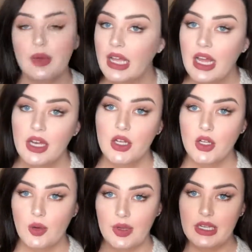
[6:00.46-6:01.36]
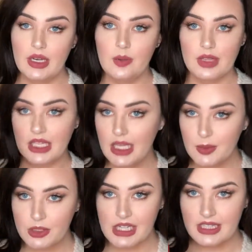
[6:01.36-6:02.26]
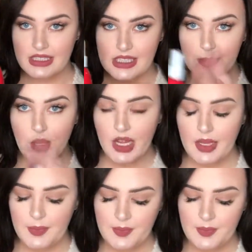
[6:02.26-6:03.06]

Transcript: again, going in with the heat protectant spray